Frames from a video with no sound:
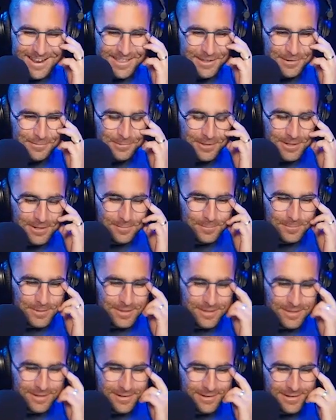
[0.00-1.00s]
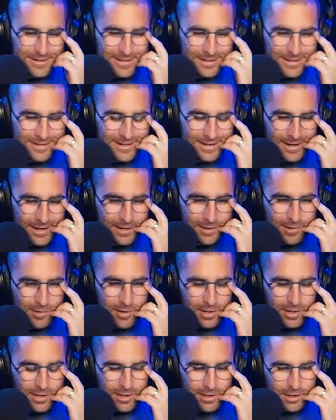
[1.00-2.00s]
I think we'll all be there. And, and I,
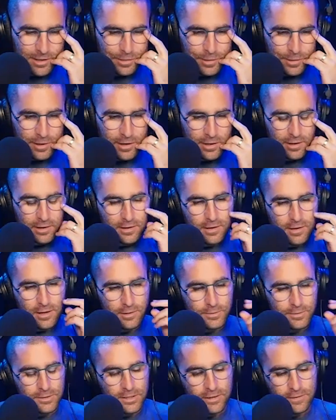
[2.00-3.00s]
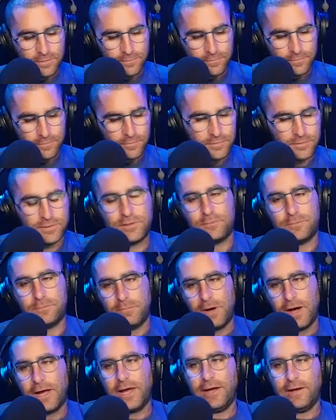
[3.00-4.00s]
I, I think I would love to,
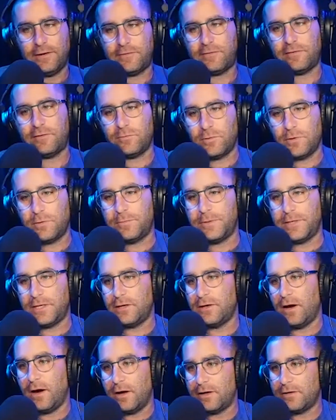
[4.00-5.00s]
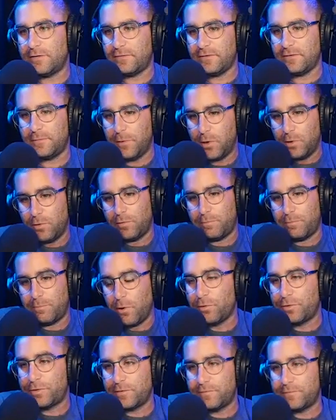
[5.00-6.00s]
my answer would be honestly, both,
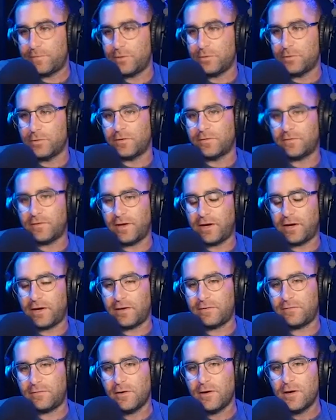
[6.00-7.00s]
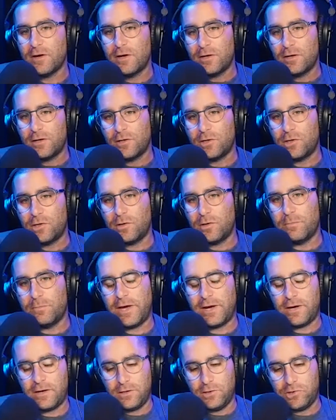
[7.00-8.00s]
both of yours. Like, cause
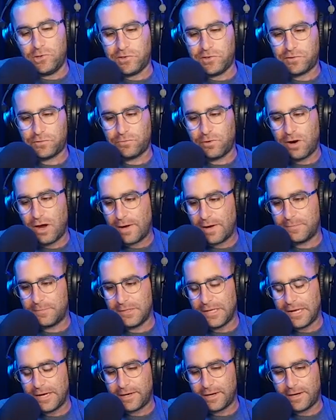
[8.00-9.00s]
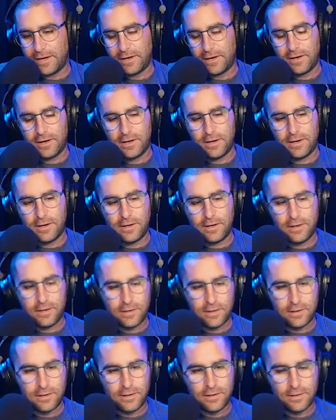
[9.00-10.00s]
Medha, you described like a,
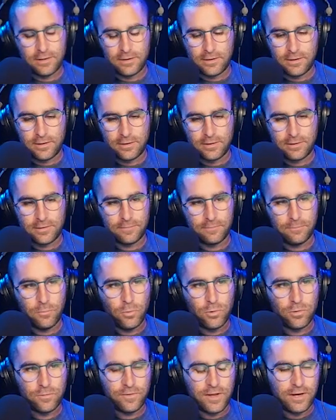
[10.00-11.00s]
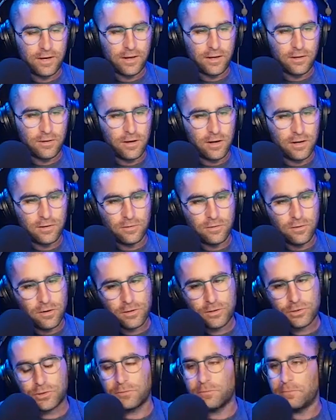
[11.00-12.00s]
a, uh, more of like a, a
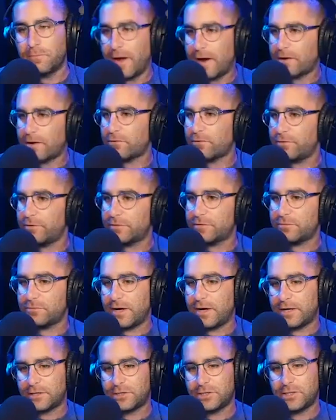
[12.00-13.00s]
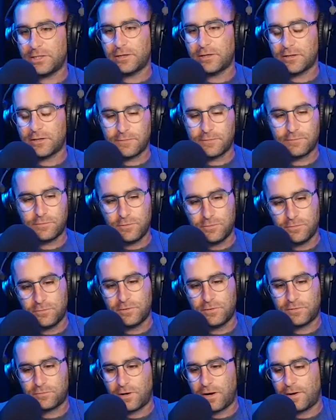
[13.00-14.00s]
larger macro interaction and cliff you
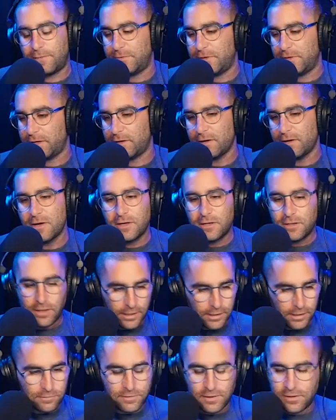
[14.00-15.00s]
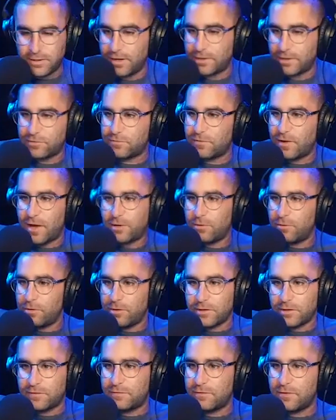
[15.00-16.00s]
described like like you said like just i go to
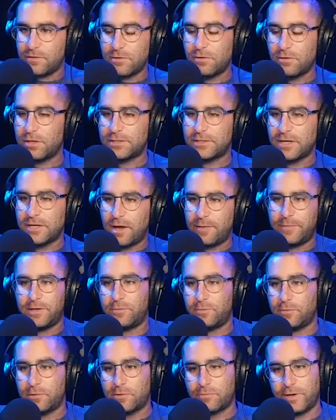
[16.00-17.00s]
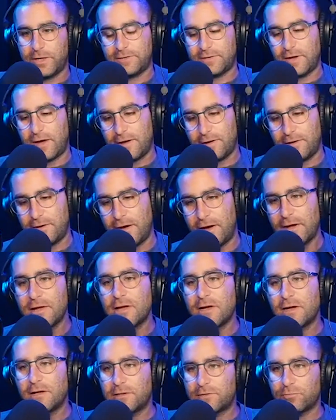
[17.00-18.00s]
the casino all the time and it would great to have not
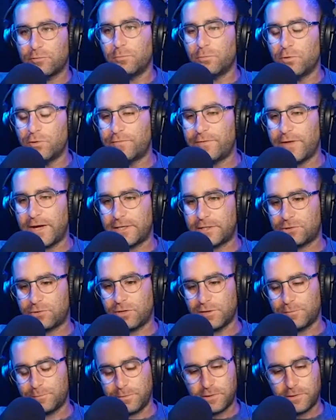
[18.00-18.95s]
to remove that trust.